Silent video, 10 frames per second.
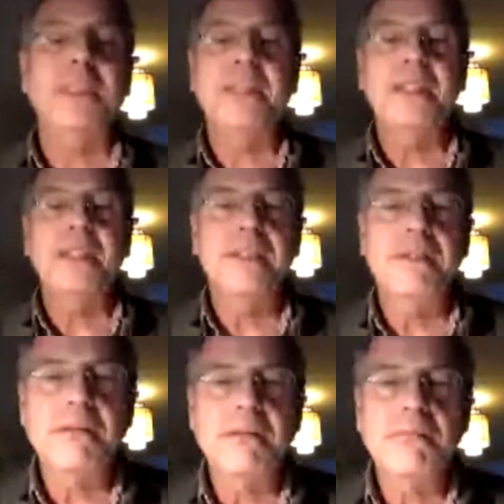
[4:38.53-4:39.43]
20
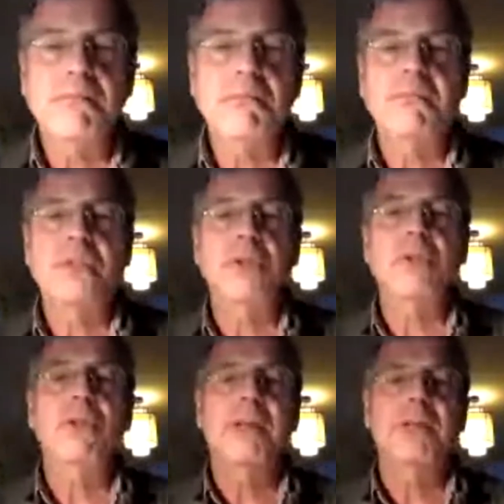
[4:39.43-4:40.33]
years,
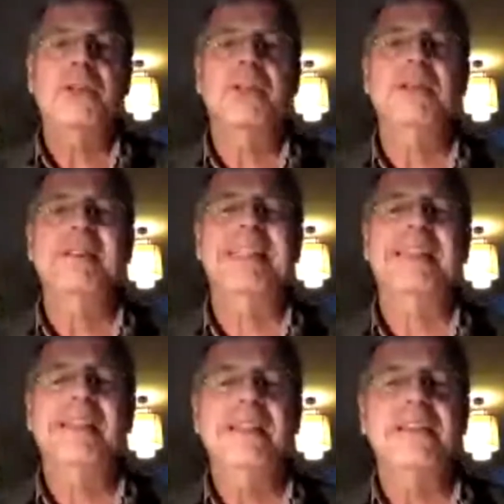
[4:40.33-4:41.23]
at least 10
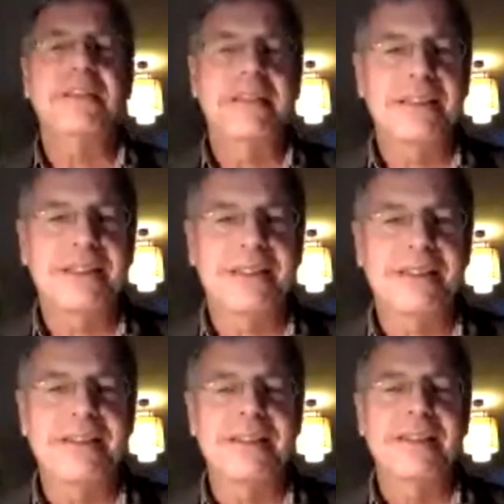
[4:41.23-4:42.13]
years,
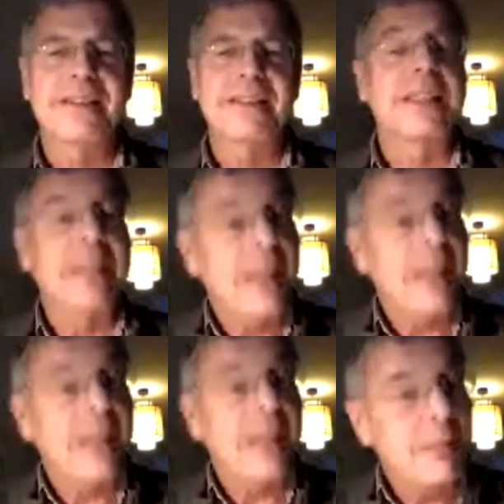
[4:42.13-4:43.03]
climate
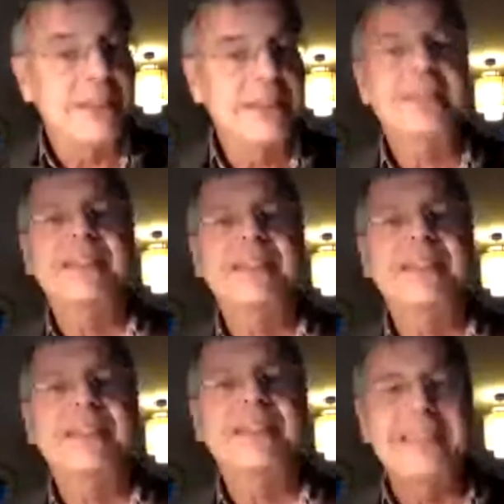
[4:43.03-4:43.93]

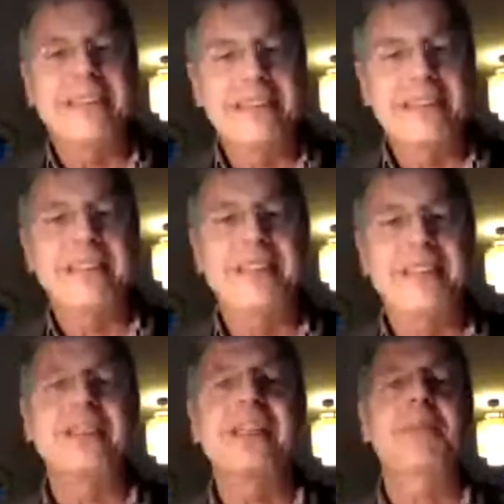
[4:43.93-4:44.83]
change,
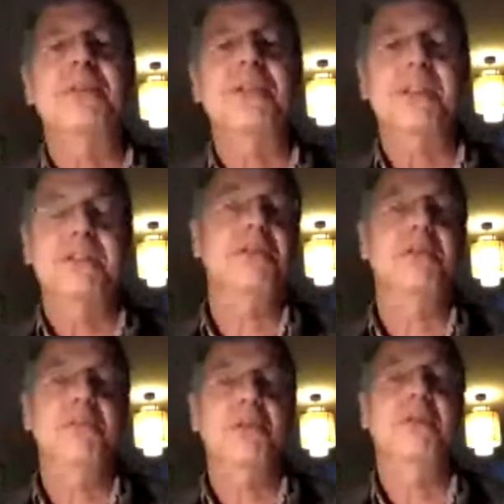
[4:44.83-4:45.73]
you need probably
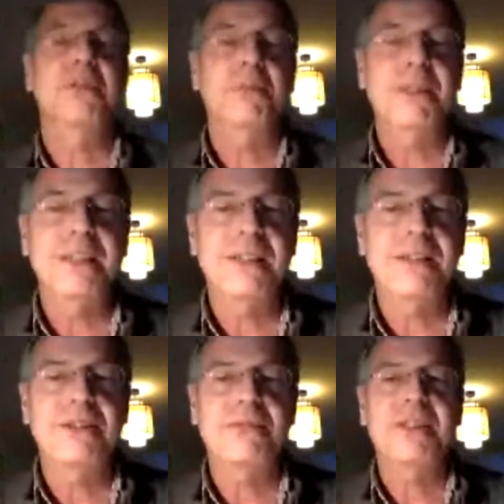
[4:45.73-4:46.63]
20 years to figure out
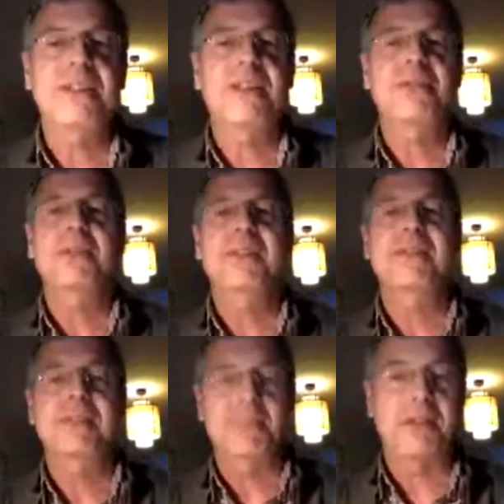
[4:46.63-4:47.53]
whether something
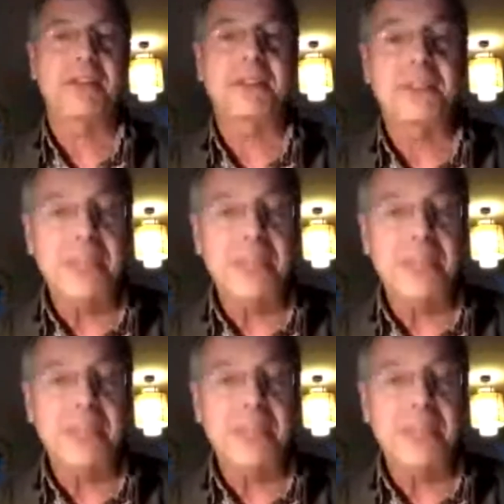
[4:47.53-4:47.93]
changes.